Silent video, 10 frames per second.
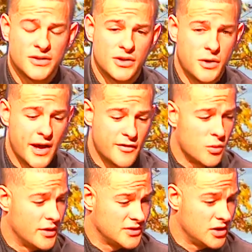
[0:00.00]

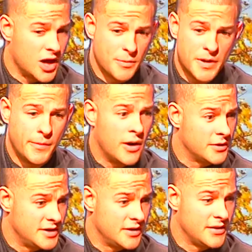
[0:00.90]
there's a lot of people
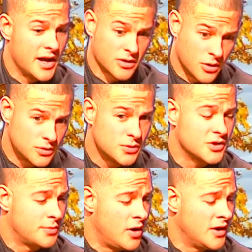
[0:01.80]
out there that go through
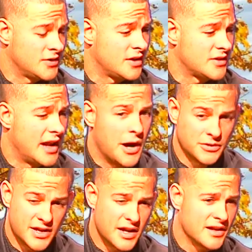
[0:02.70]
this process, and I was getting